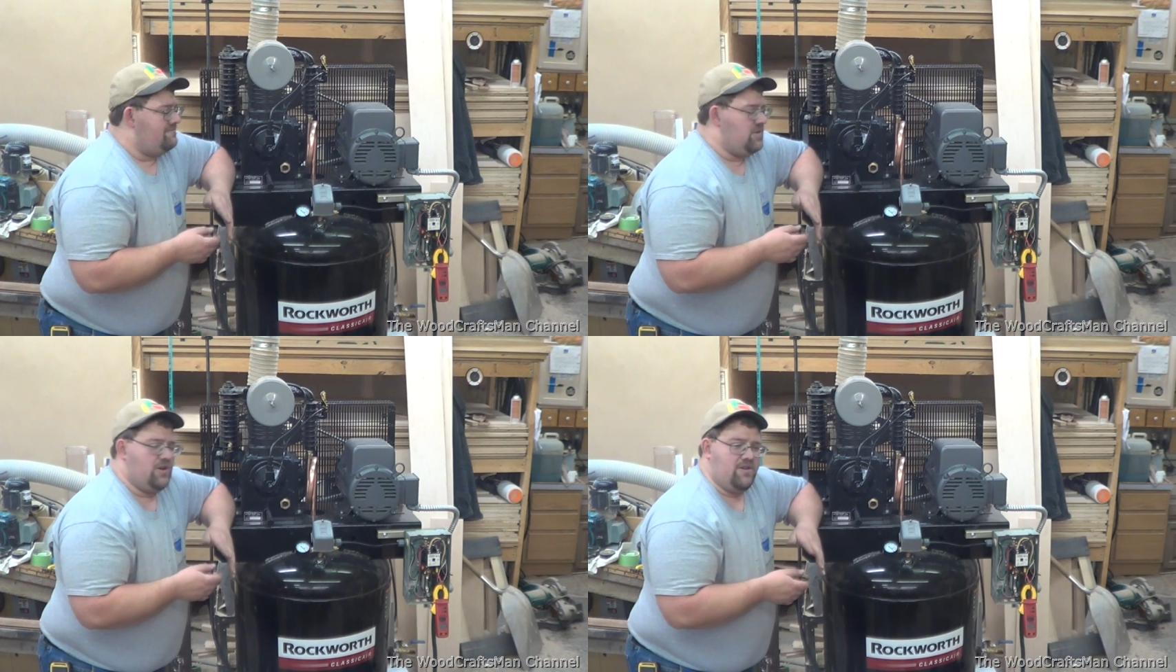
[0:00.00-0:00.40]

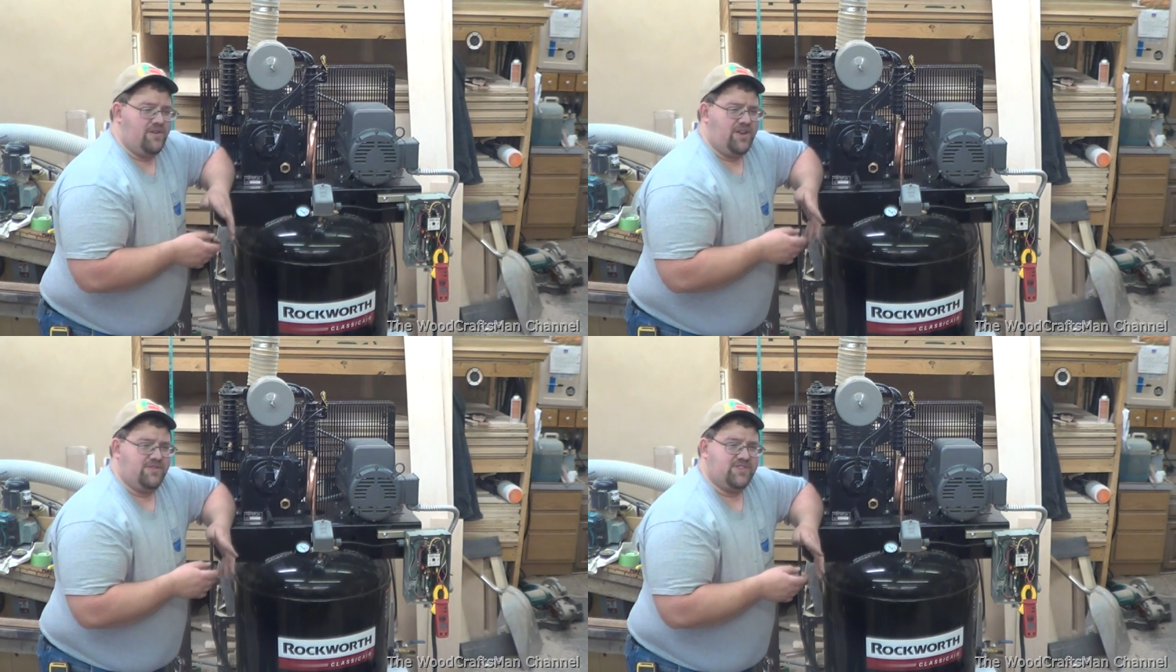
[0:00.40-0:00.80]
You know,
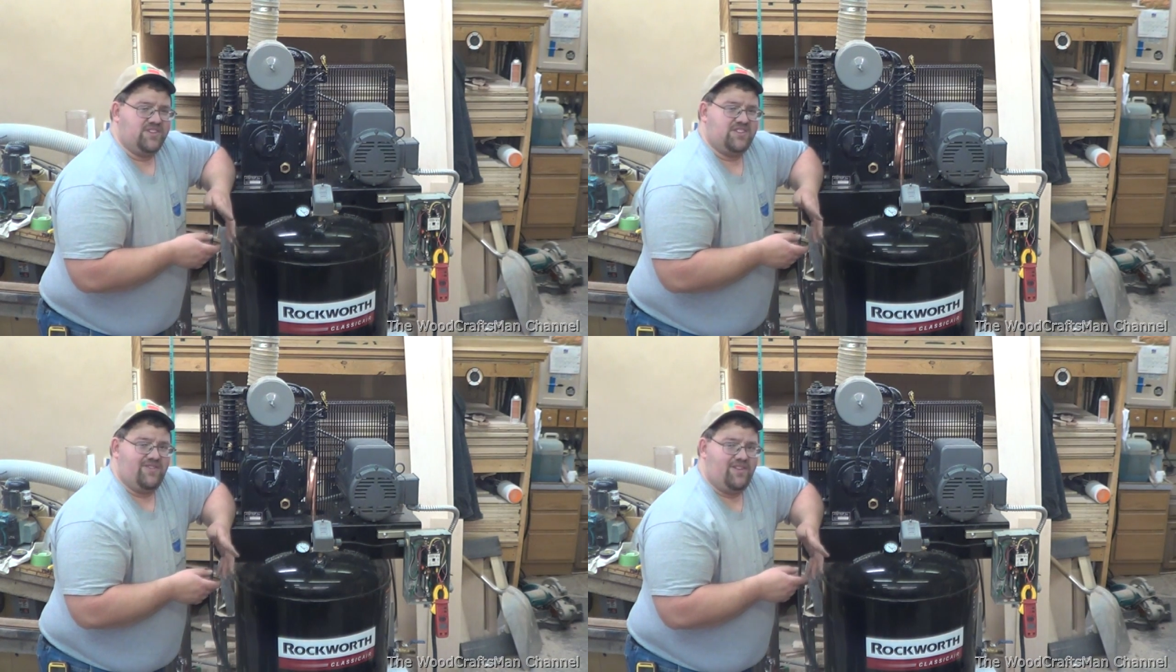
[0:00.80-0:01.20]
I think it was
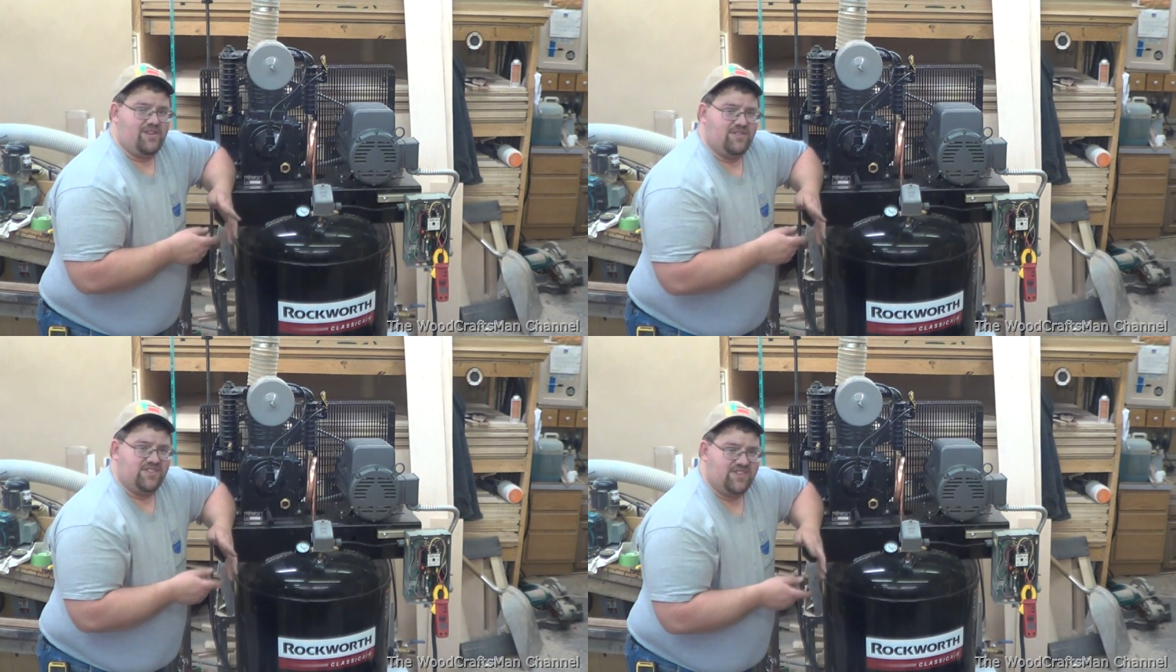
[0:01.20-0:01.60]
like
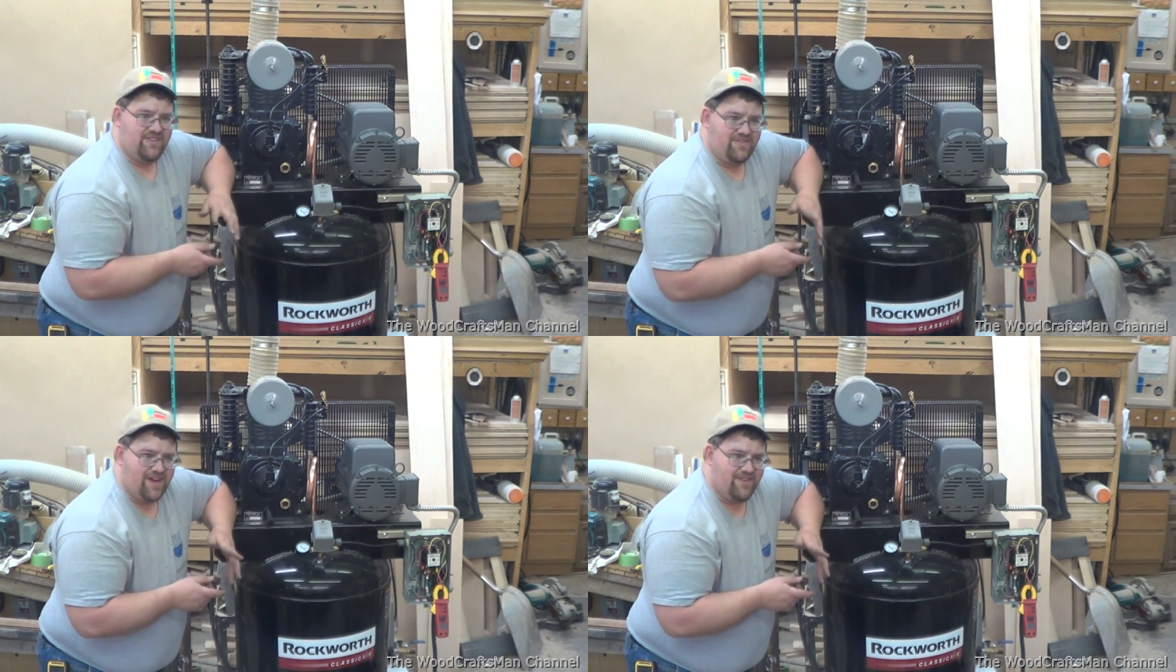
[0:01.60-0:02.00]

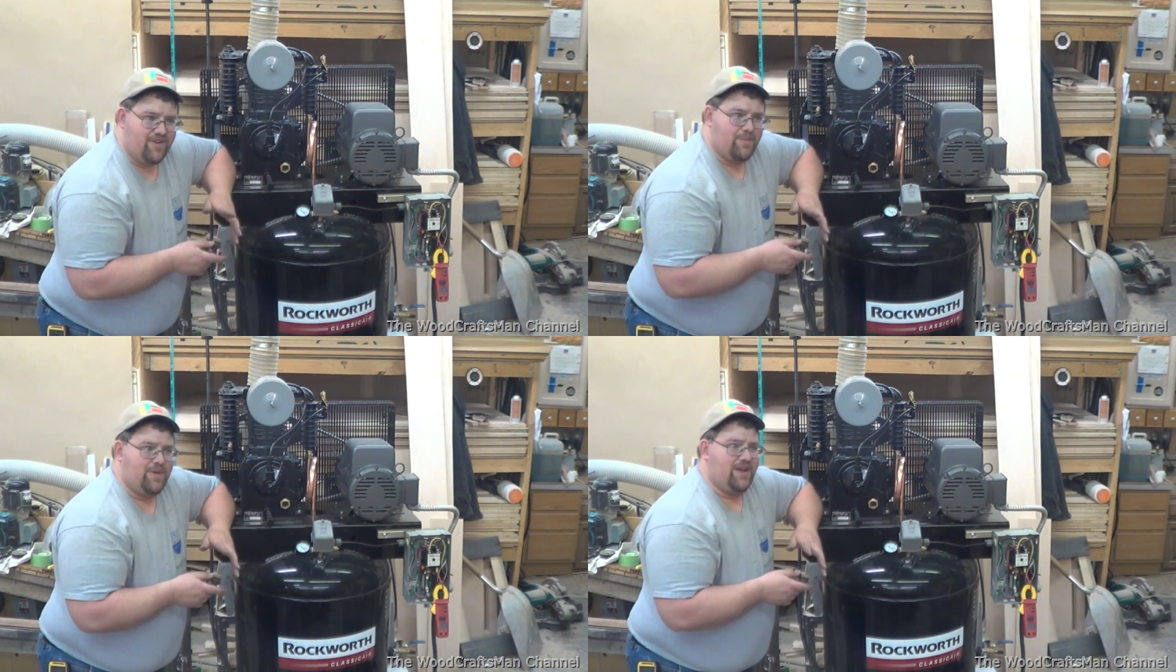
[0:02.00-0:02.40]
775
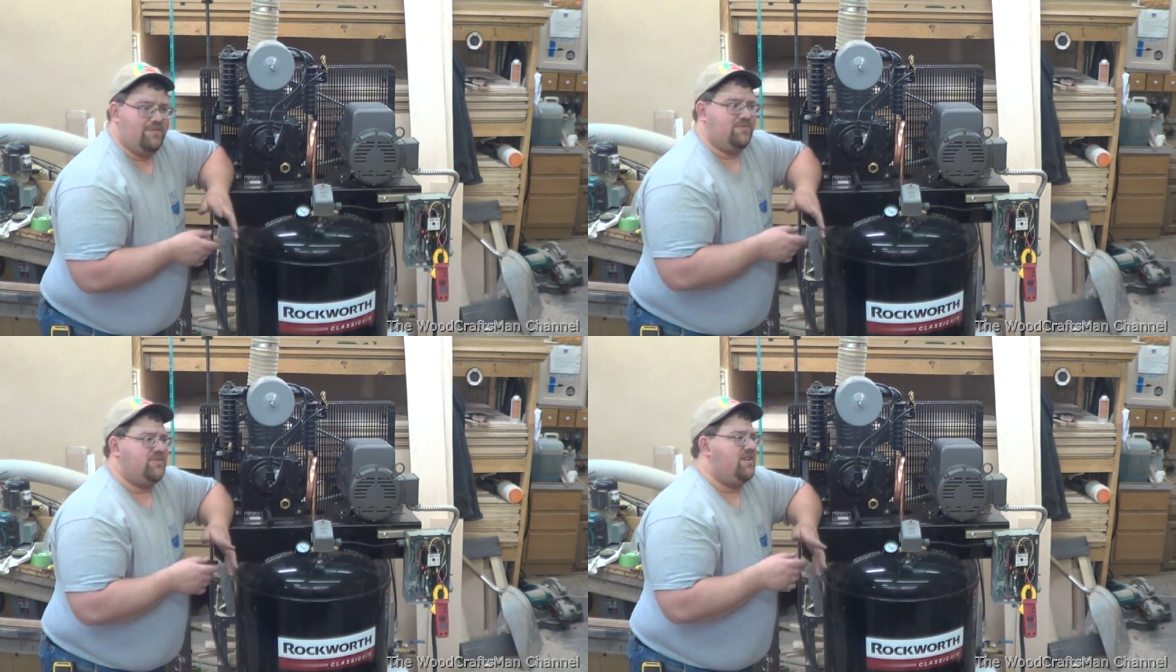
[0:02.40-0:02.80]

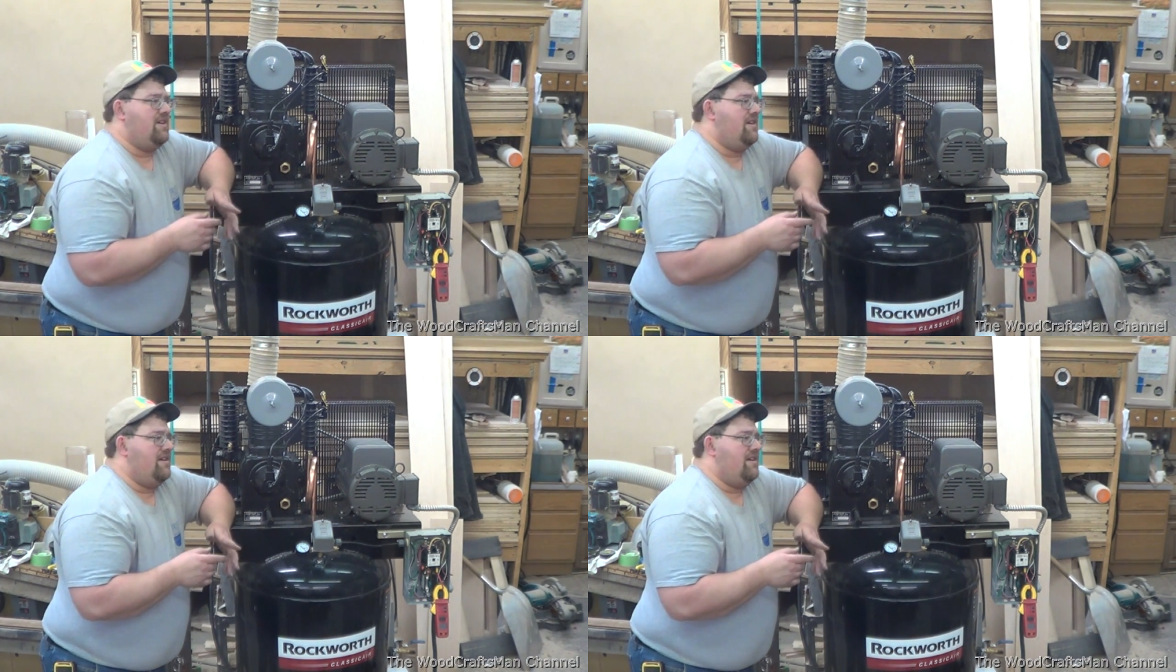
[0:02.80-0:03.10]
RPMs.